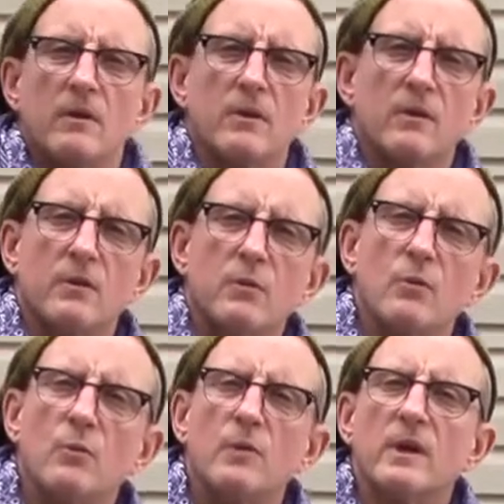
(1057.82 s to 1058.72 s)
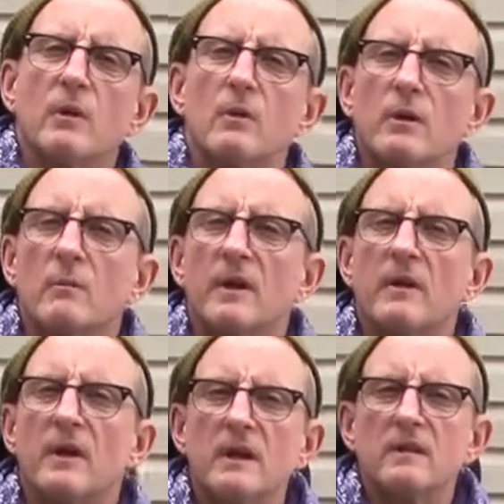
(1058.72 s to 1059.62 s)
You can do, a little bit
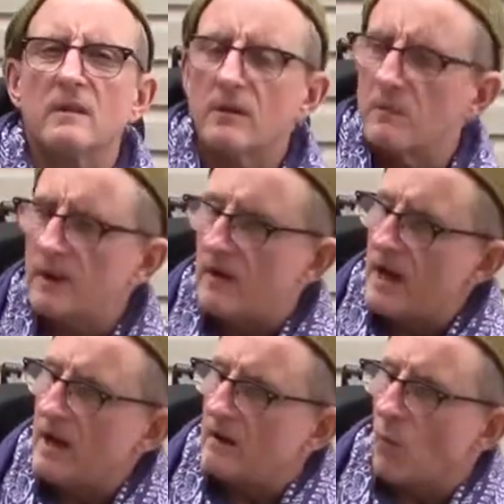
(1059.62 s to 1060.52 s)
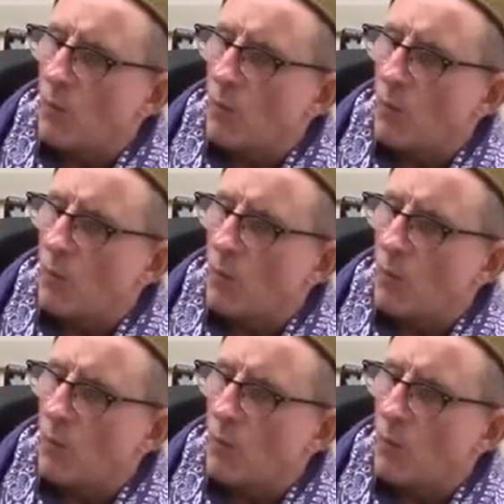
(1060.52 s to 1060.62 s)
of this, a little bit of that.